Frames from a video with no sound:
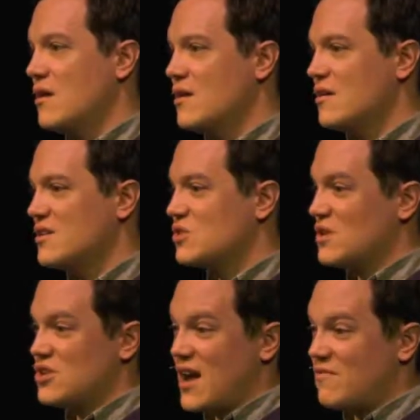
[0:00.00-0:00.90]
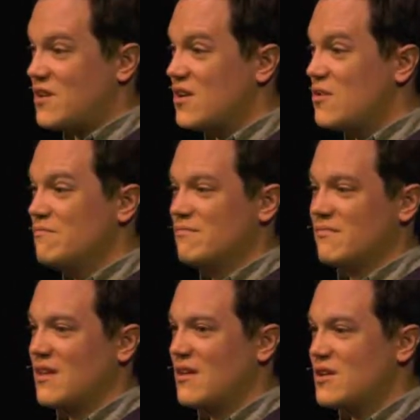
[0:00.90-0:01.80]
So what you have to do?
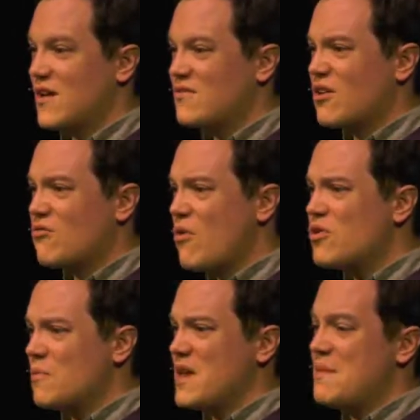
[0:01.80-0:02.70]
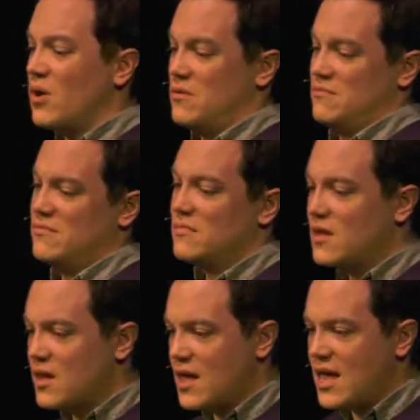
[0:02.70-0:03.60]
You have to grow your people.
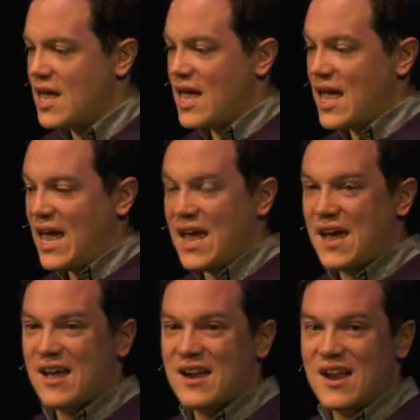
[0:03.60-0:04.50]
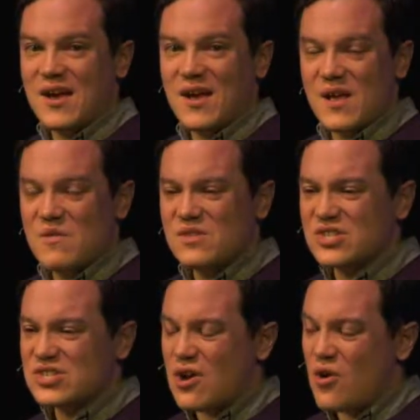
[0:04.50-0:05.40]
And
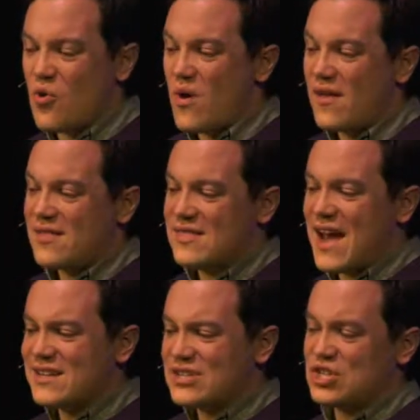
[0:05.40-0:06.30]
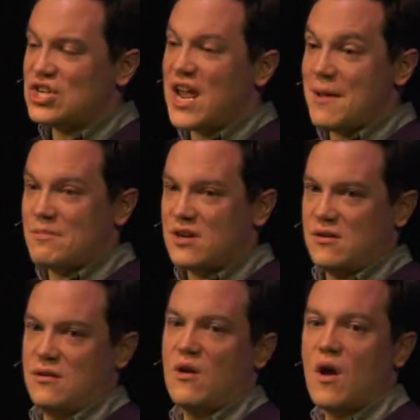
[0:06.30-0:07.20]
so that has shaped
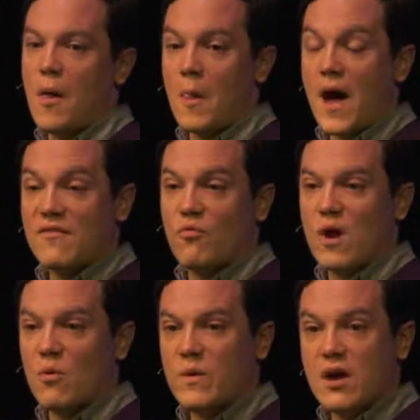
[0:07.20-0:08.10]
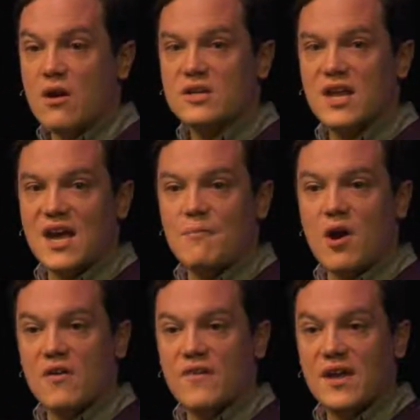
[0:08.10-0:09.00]
a lot of where we are today at
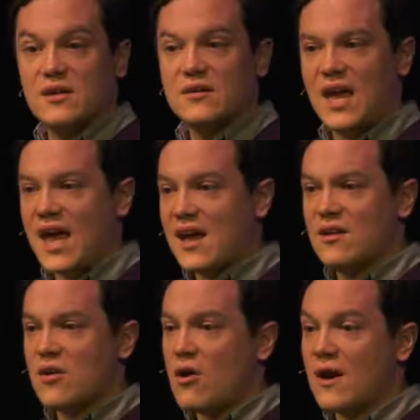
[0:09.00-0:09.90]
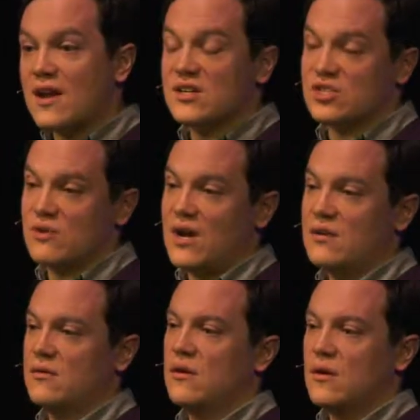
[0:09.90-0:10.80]
Parveda and our industry.
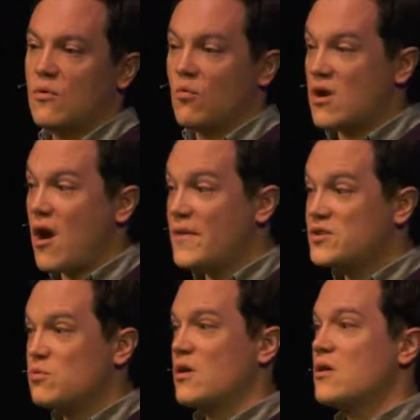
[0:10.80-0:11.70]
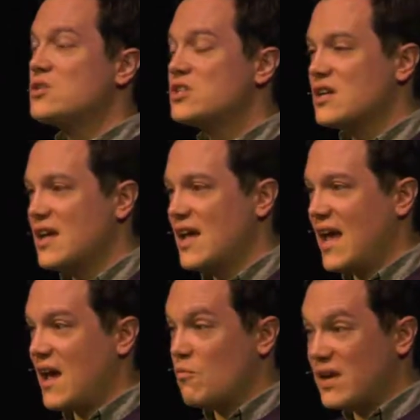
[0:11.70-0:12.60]
We're knowledge workers,
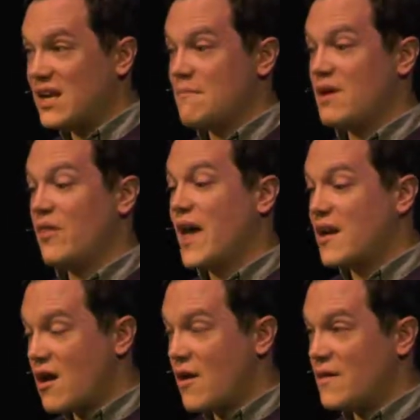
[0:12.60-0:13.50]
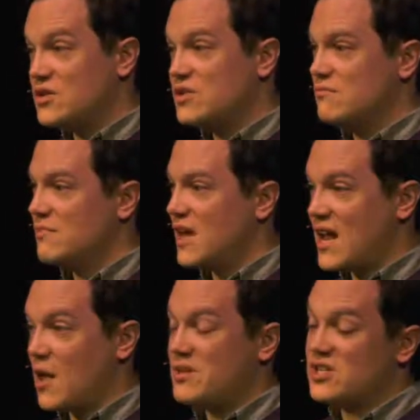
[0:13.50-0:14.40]
and we need to build that knowledge and
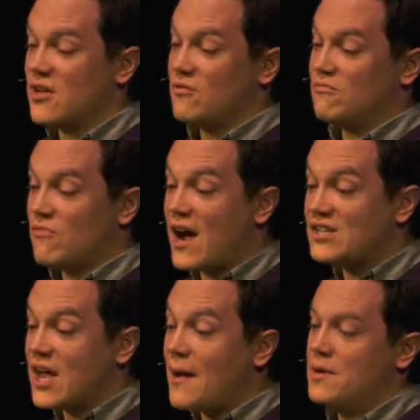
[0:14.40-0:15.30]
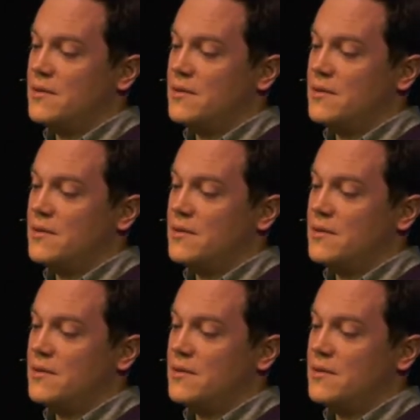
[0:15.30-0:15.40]
help each other rise up.